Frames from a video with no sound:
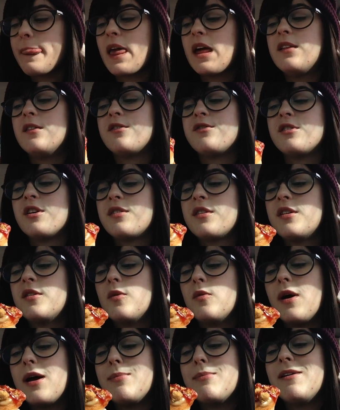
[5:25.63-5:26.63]
And there's nothing to
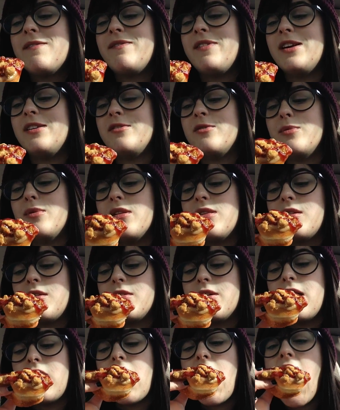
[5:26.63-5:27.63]
wipe my face with.
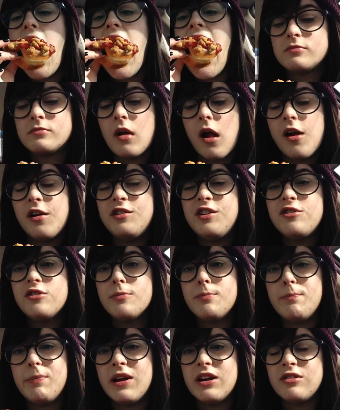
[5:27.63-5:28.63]
Great. And these are
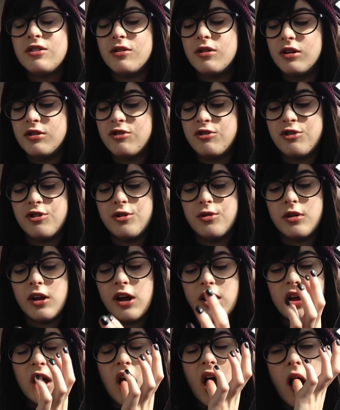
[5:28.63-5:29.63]
big donuts too.
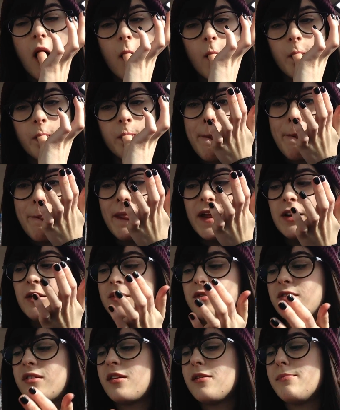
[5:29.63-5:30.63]
Like, they
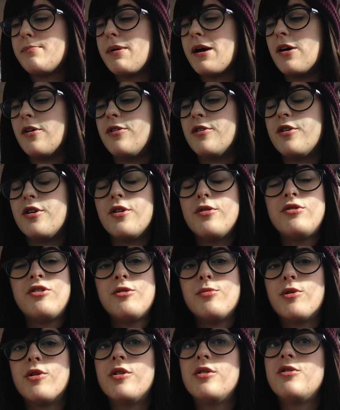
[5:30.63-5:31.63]
don't skimp out. They're no
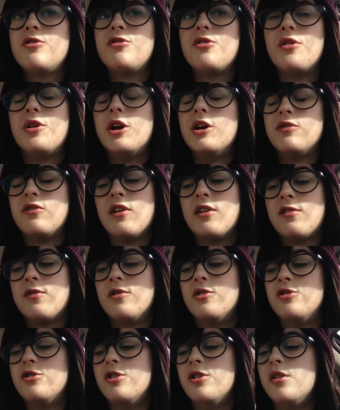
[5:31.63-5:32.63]
Tim Hortons donuts, that's
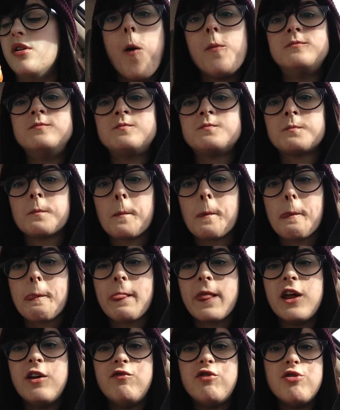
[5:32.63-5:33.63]
for sure.
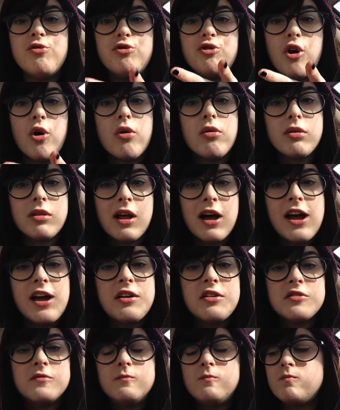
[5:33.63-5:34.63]
If you don't
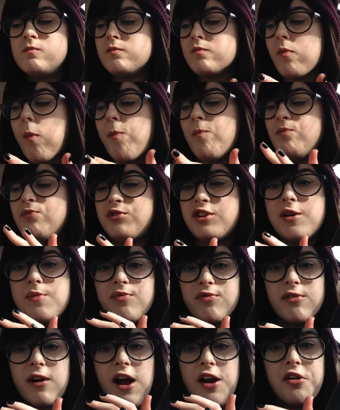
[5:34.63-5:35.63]
like deep
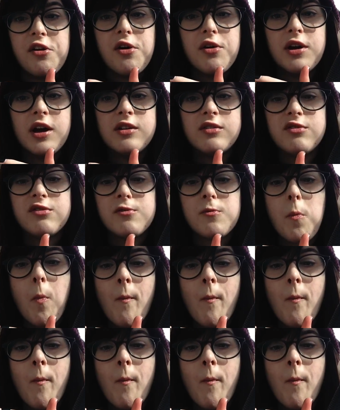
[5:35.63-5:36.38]
fried donuts,